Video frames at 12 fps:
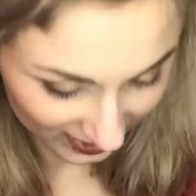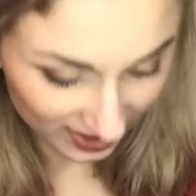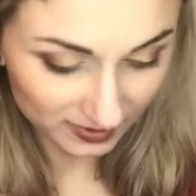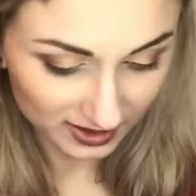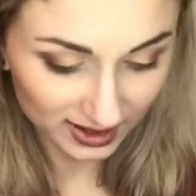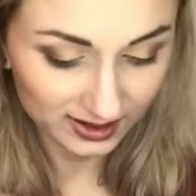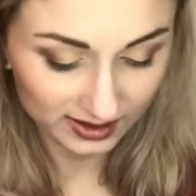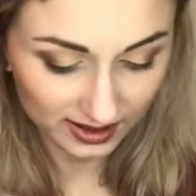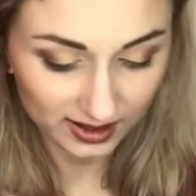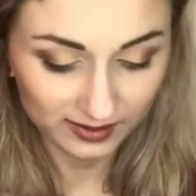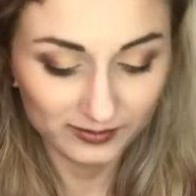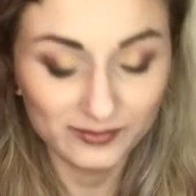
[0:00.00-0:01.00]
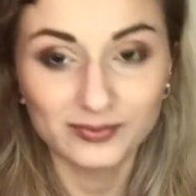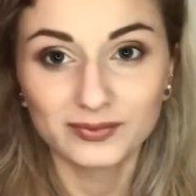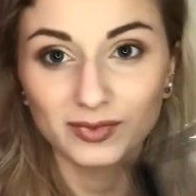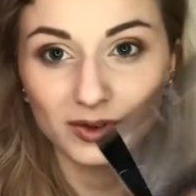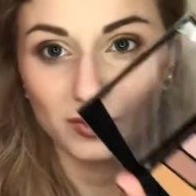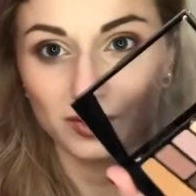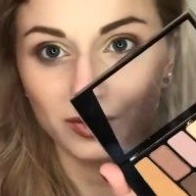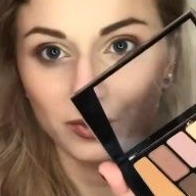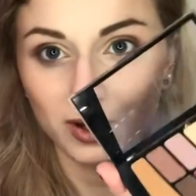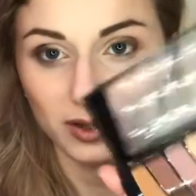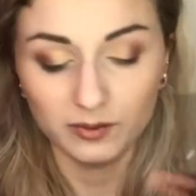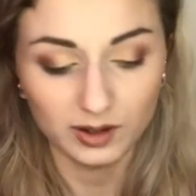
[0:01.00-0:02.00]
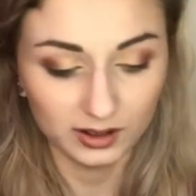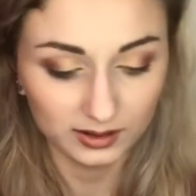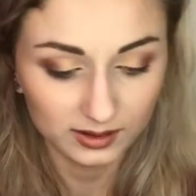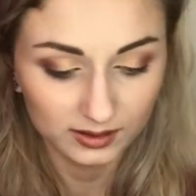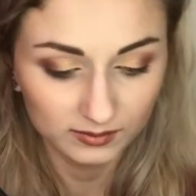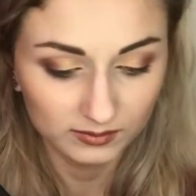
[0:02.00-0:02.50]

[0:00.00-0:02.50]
Same exact thing with the Wet n Wild.